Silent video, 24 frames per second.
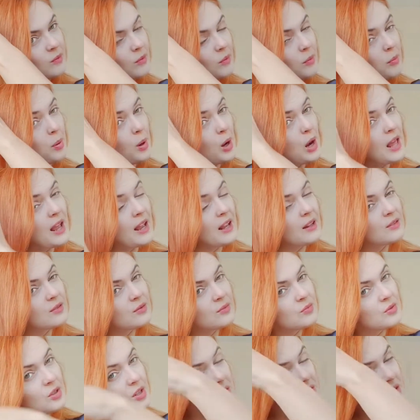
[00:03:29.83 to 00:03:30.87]
plait,
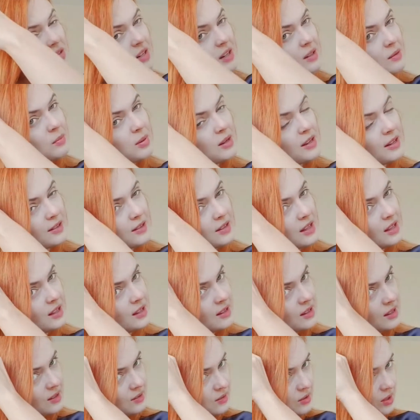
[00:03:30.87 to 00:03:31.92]
3-strand plait, and
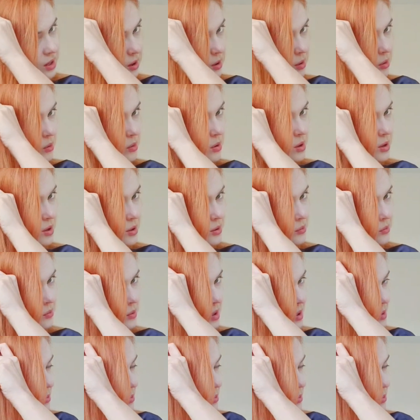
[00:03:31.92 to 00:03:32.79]
that's how we